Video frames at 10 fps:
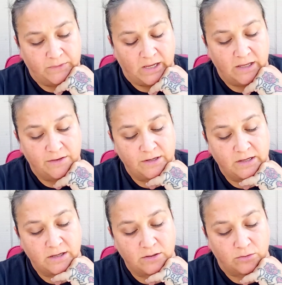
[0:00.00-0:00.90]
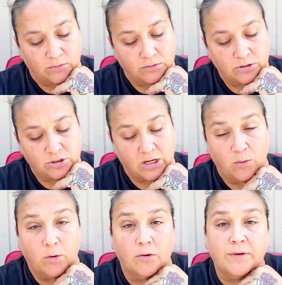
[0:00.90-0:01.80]
Anthony Hill,
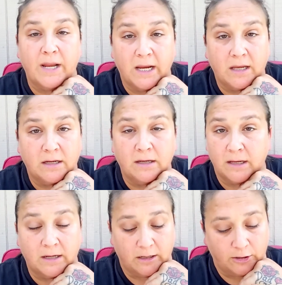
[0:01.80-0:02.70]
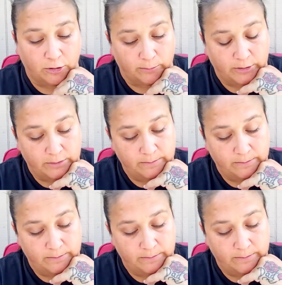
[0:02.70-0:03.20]
shot while naked and unarmed.